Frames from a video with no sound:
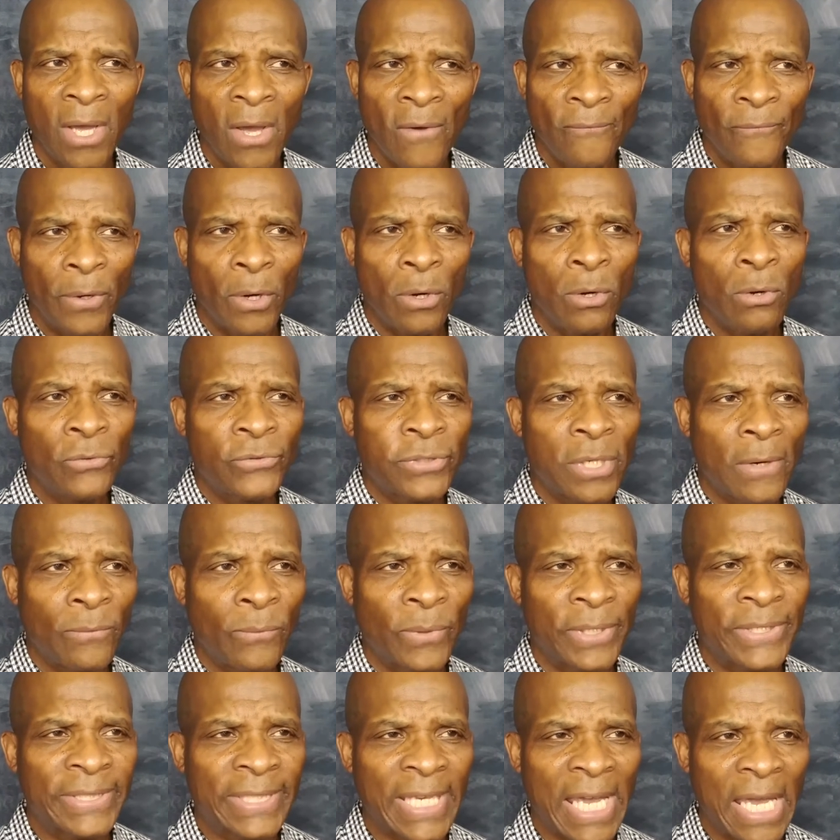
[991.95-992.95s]
For whosoever will
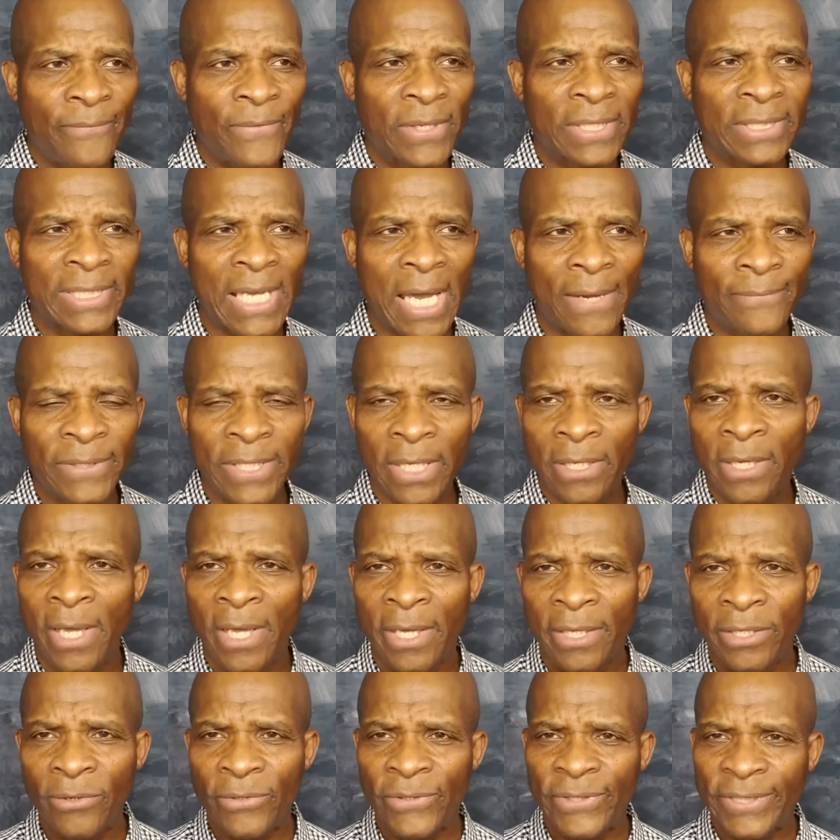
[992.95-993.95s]
save his life, see,
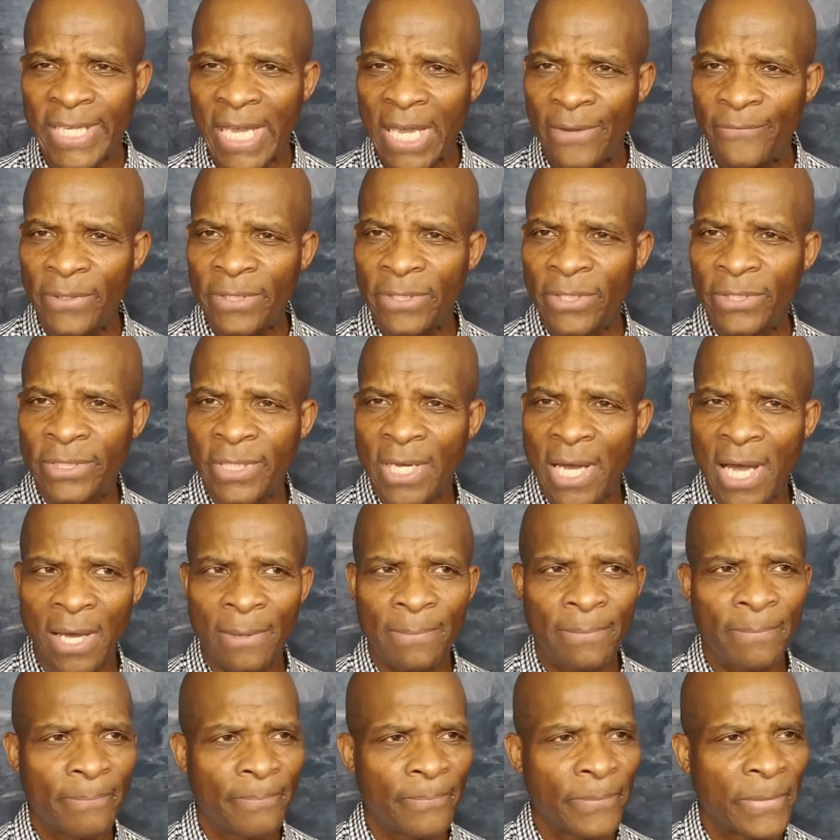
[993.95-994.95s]
you're saving your job,
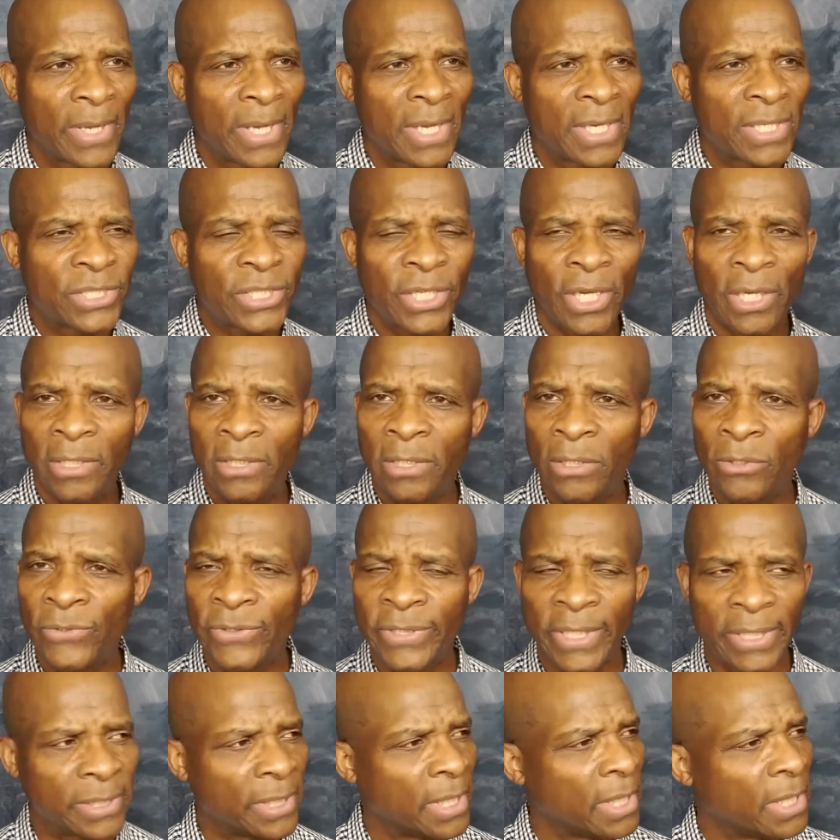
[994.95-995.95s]
shall lose
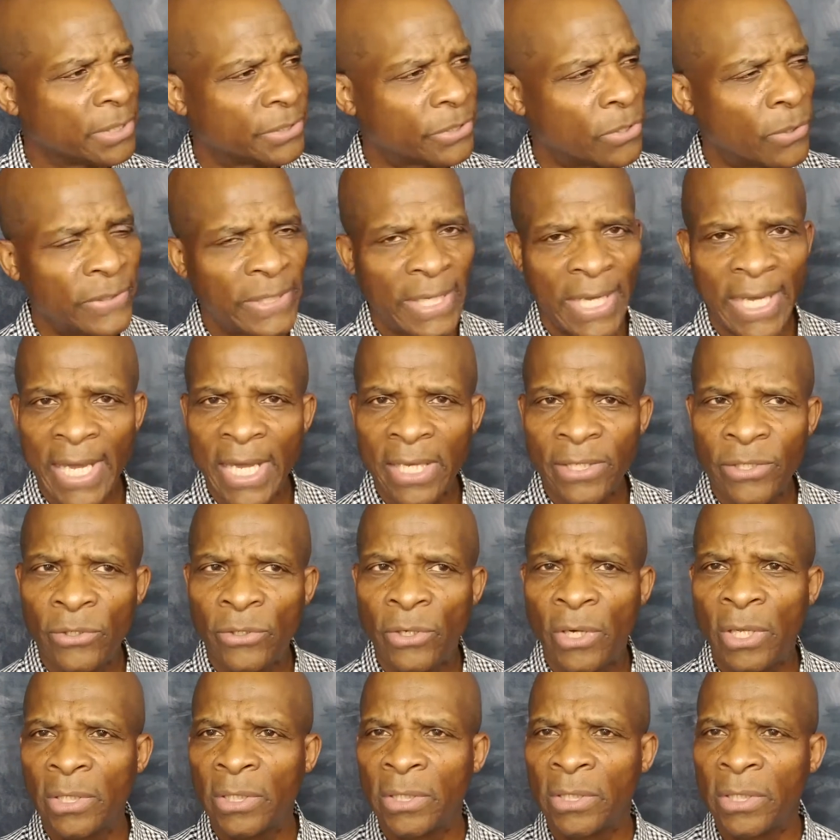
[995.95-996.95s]
it. So in the end, you're
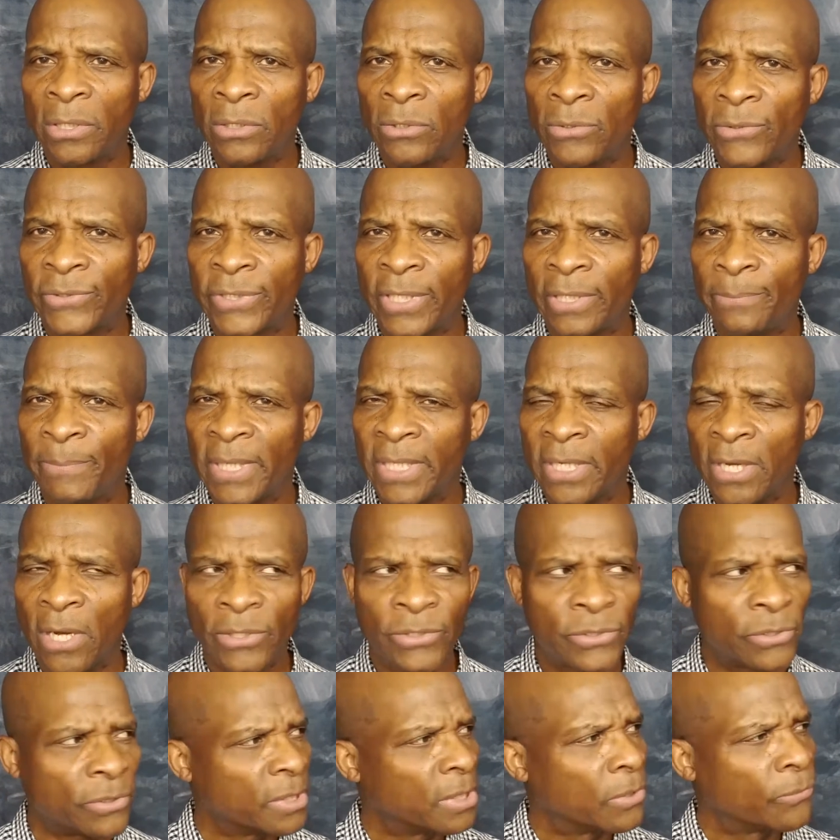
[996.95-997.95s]
going to lose it because
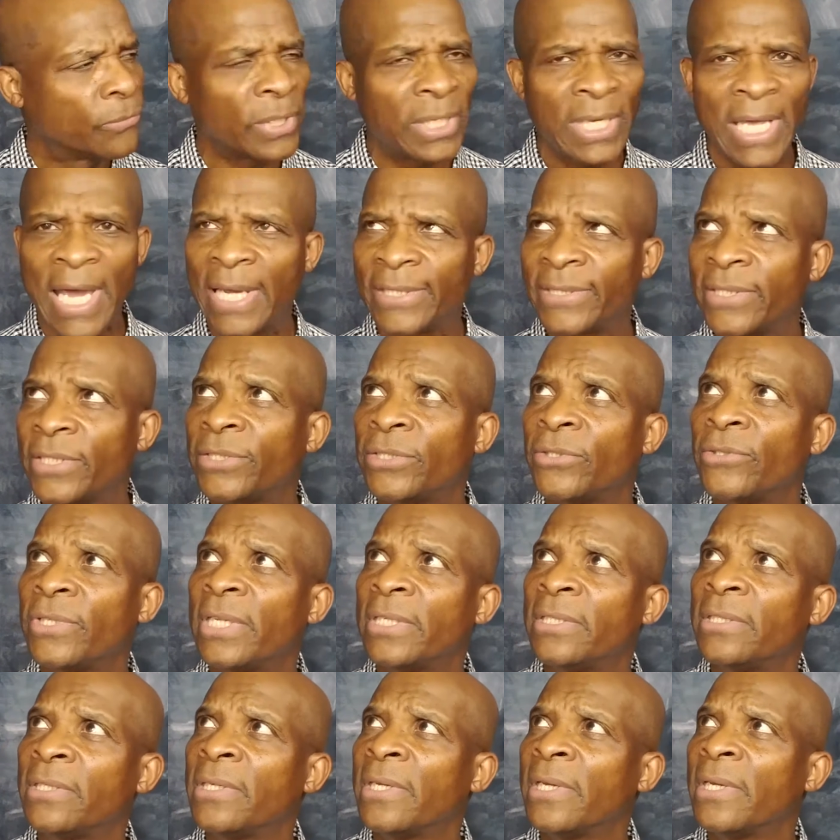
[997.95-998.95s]
you're going to realize that you
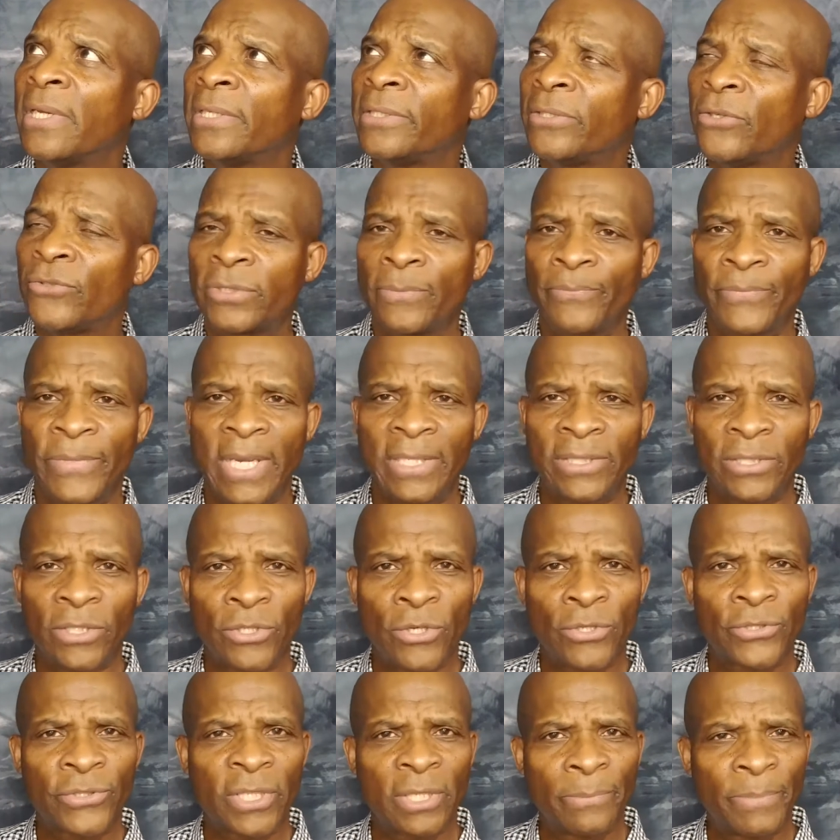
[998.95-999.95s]
didn't do some things that you
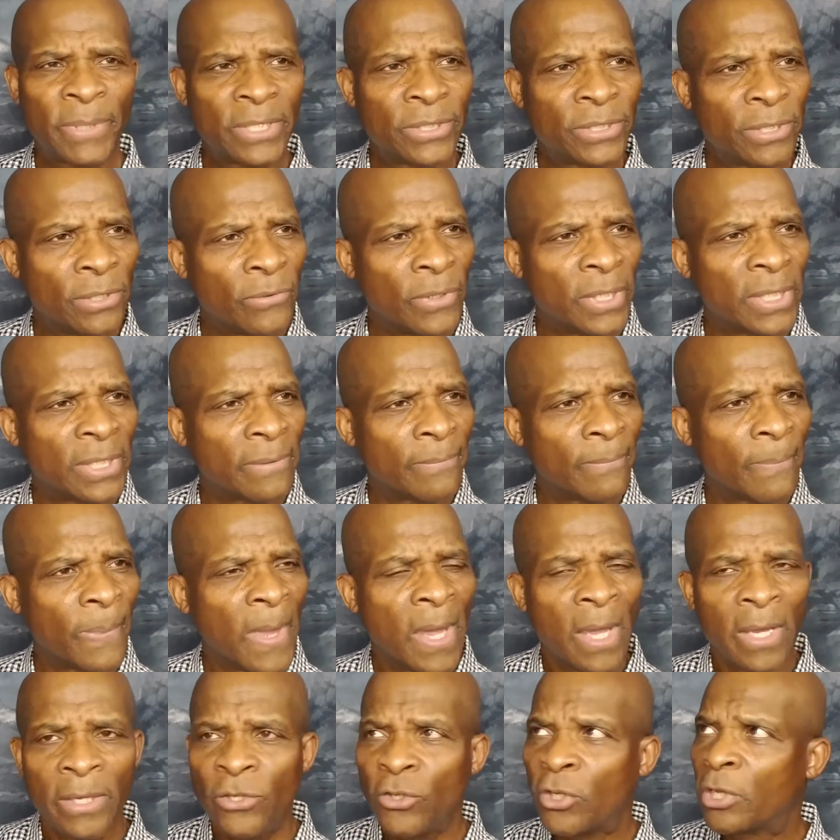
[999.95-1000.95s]
should have been doing.
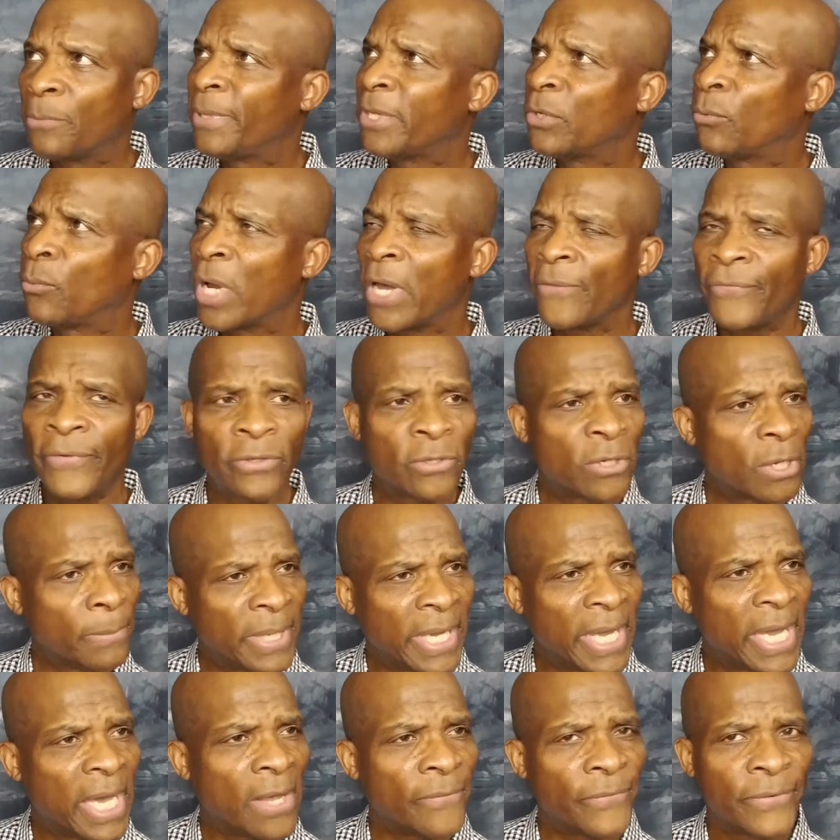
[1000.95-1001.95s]
You could be wealthy, you could be
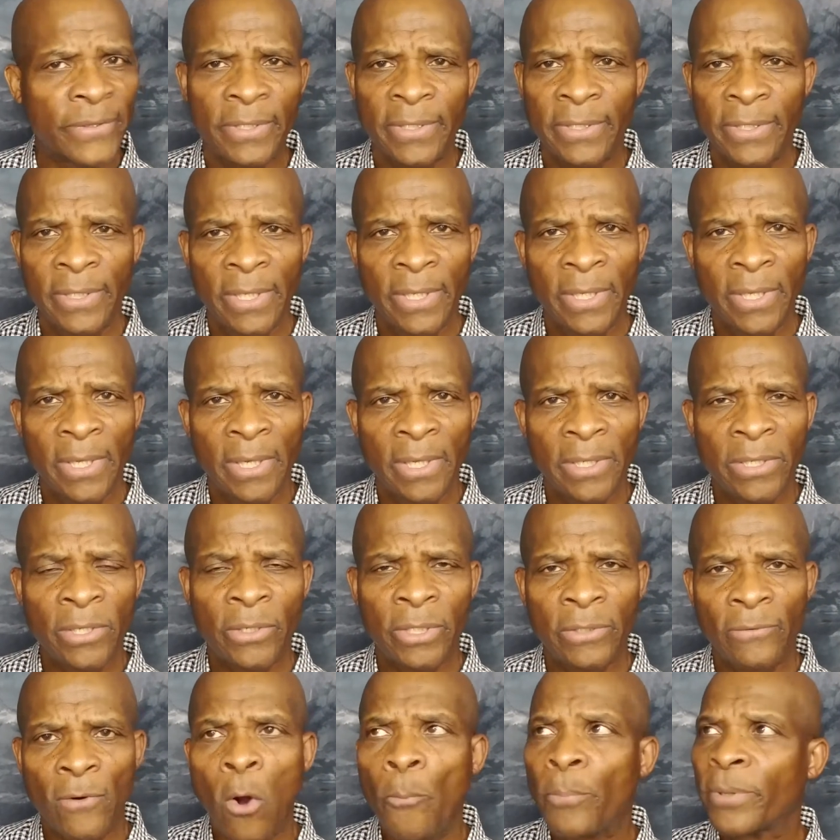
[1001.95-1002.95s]
healthier, you
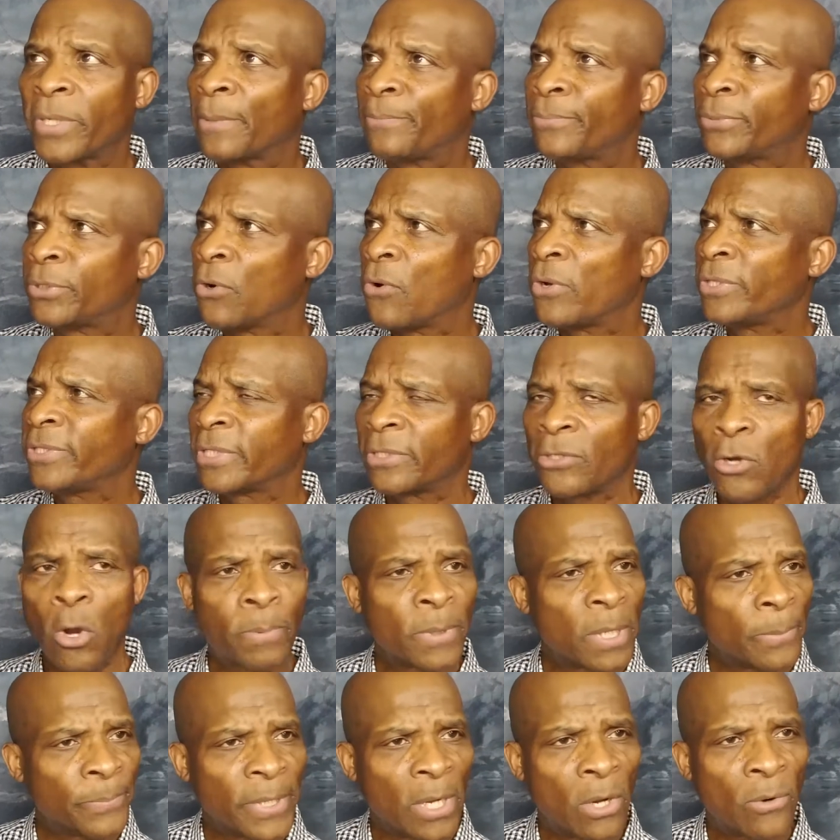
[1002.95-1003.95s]
could open up doors, you could open
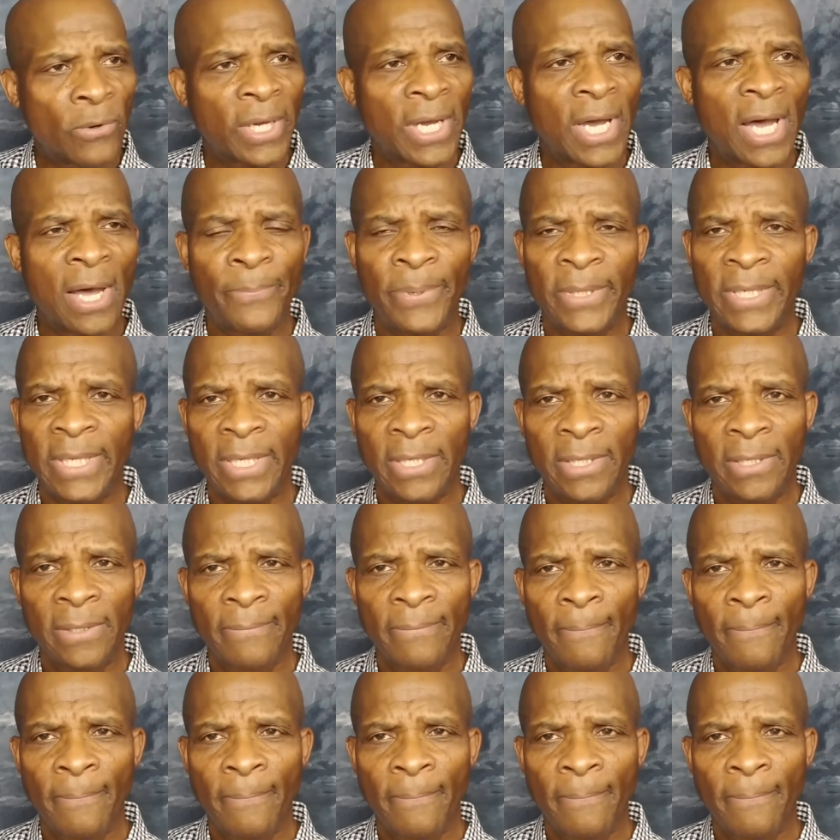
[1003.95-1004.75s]
up your own company.